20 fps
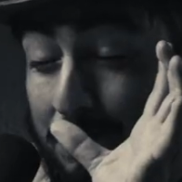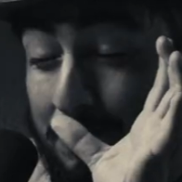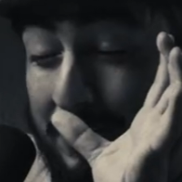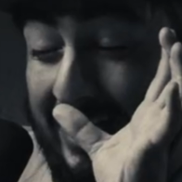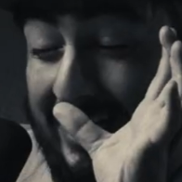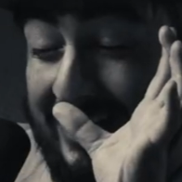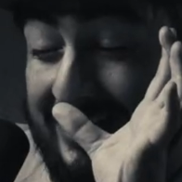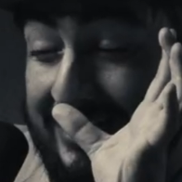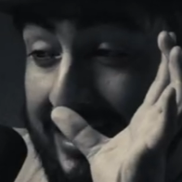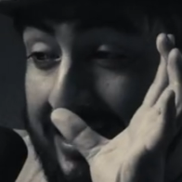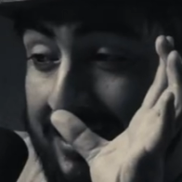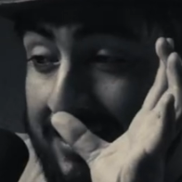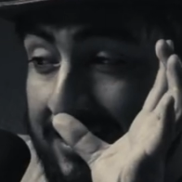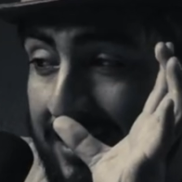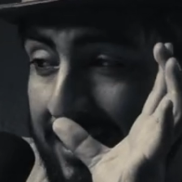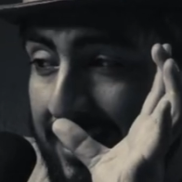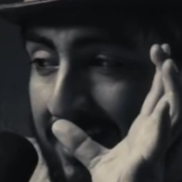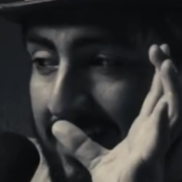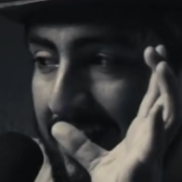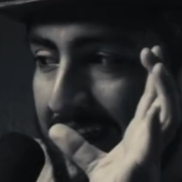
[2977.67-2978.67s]
peeks in,
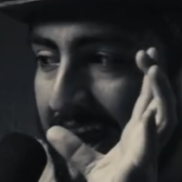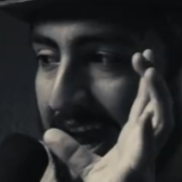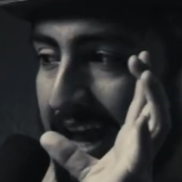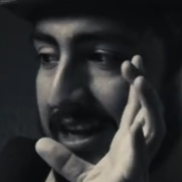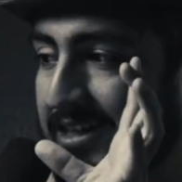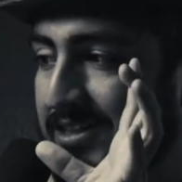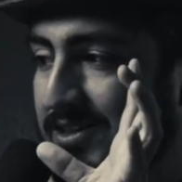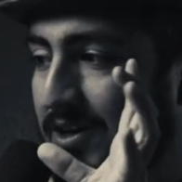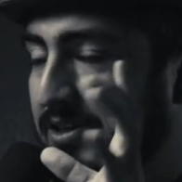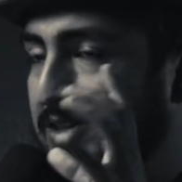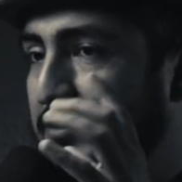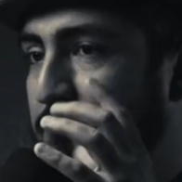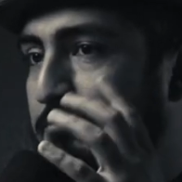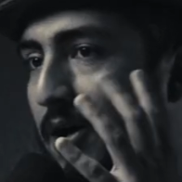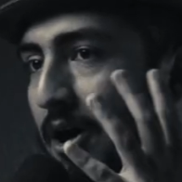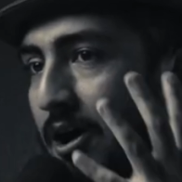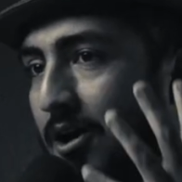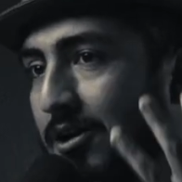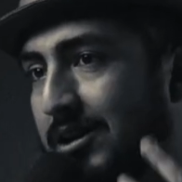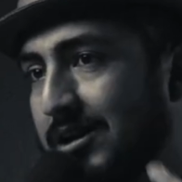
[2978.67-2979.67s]
and he starts
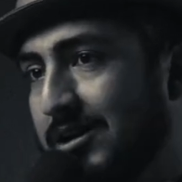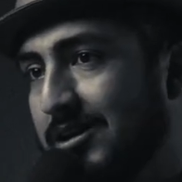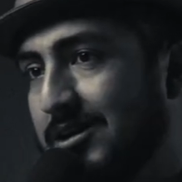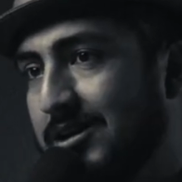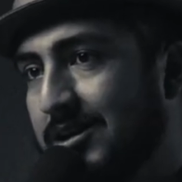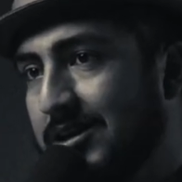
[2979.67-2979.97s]
bawling.